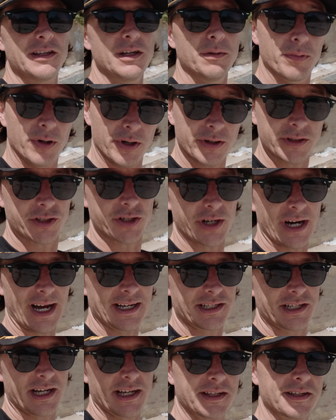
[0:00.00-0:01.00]
to put
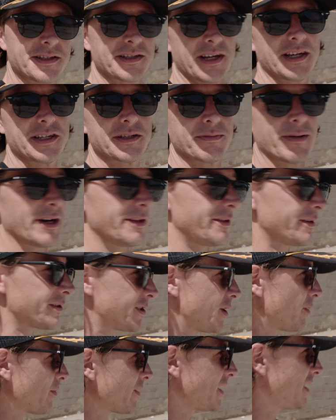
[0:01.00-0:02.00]
trash at the skate spot. And
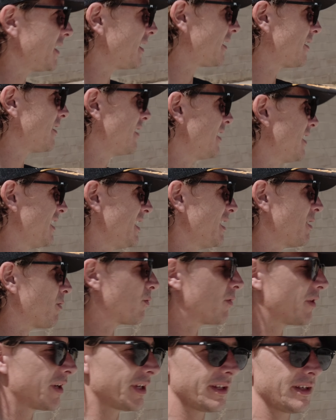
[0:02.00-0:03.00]
there's nowhere here.
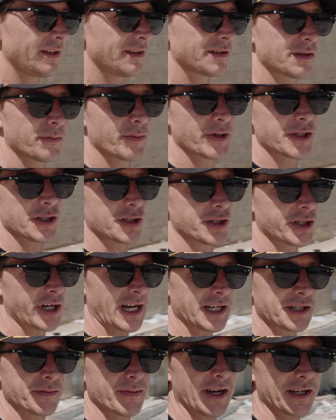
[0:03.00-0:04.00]
Really, there's a bunch of
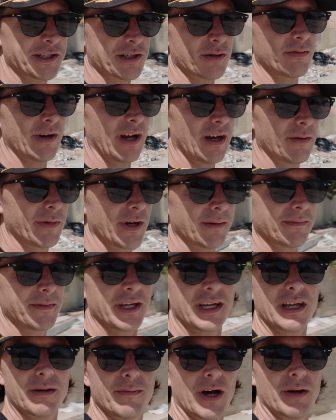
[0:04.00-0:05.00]
trash bags around, but I'm
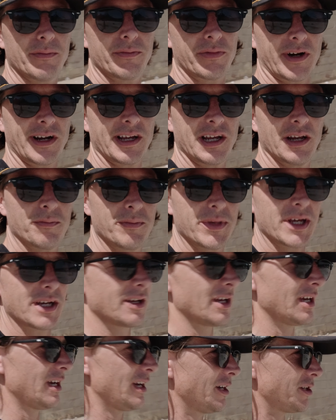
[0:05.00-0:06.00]
thinking about bringing a
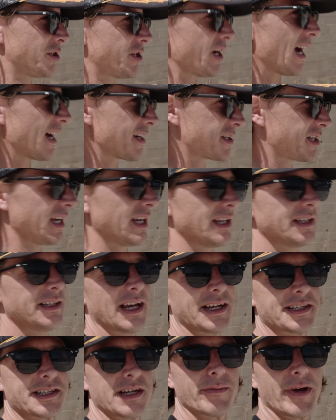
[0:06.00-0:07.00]
big trash can
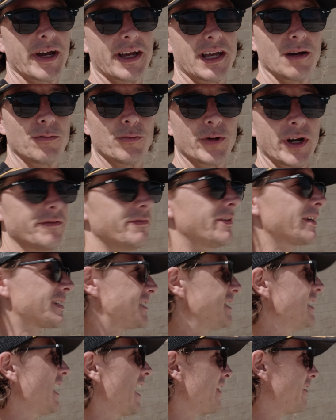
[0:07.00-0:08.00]
next time I come when I
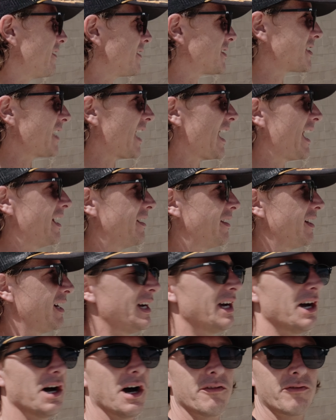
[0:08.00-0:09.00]
fix the other side
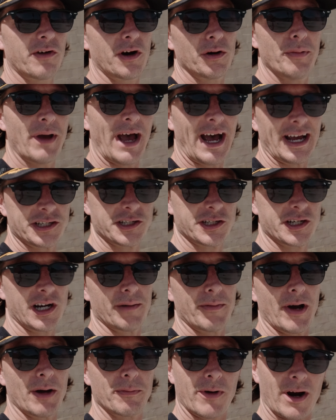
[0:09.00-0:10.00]
of our patch
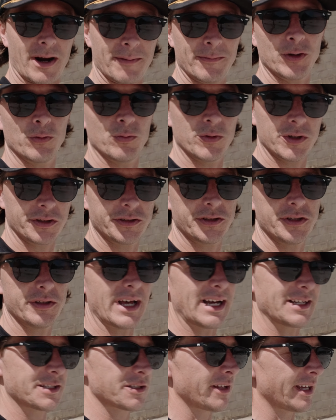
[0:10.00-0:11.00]
job. I probably will do
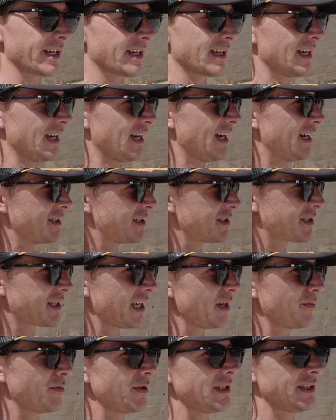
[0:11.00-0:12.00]
that. So like just
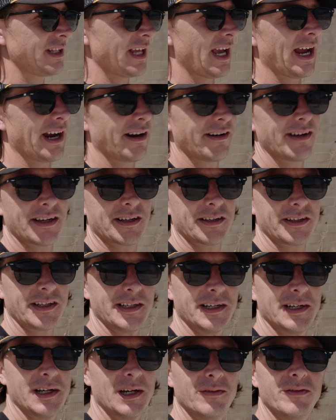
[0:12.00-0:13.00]
keeping the area
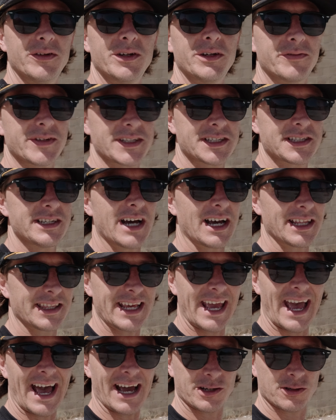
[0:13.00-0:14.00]
clean, and even if it's not
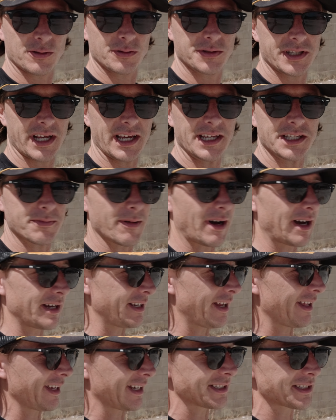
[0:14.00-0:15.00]
the actual skate
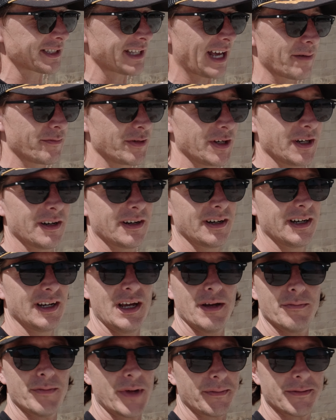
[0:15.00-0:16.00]
spot, not like a slab here,
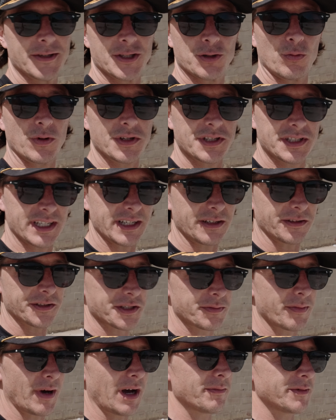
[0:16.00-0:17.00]
maybe it's one single
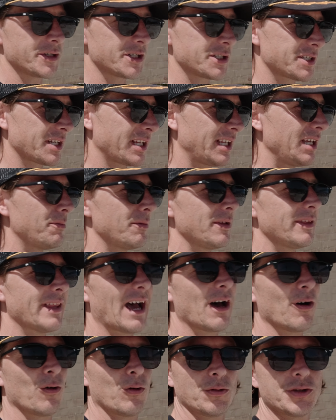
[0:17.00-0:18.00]
spot, but just keeping
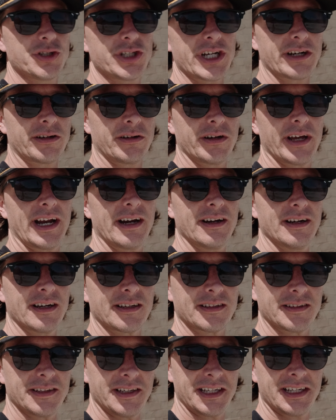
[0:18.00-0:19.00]
that whole general area
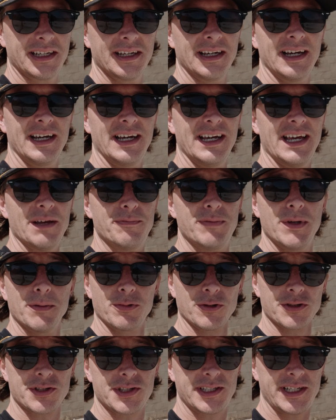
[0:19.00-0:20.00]
clean. If
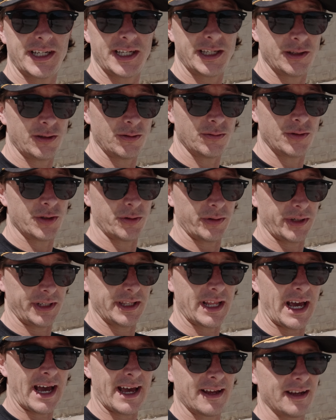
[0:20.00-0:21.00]
people see you
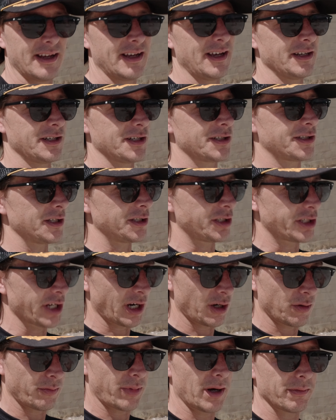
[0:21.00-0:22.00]
doing that, just the
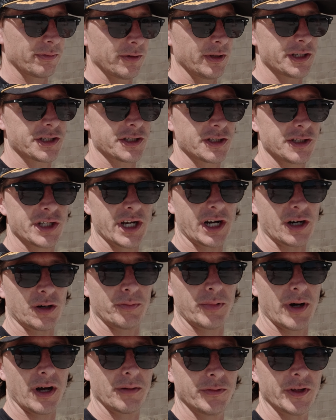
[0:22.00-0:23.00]
general population,
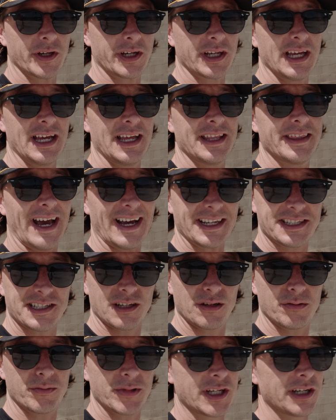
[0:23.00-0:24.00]
general public, that's
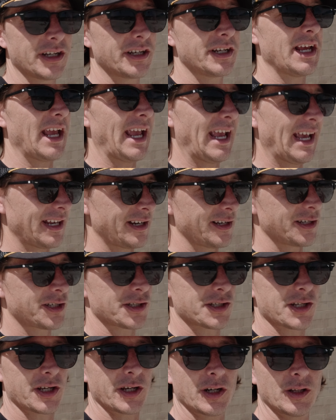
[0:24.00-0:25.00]
gonna be good, and it's
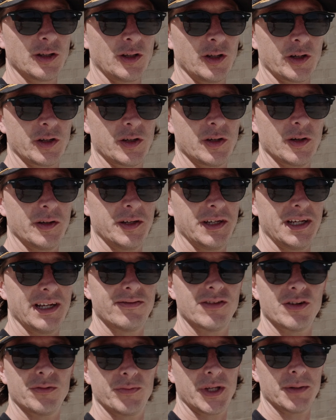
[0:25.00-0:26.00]
just gonna look good
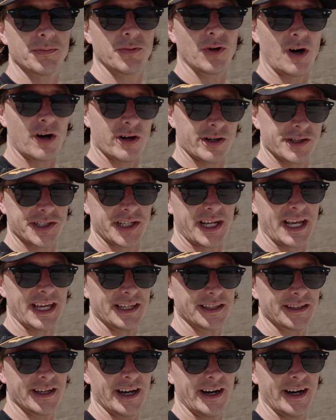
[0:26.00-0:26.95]
even if people aren't skating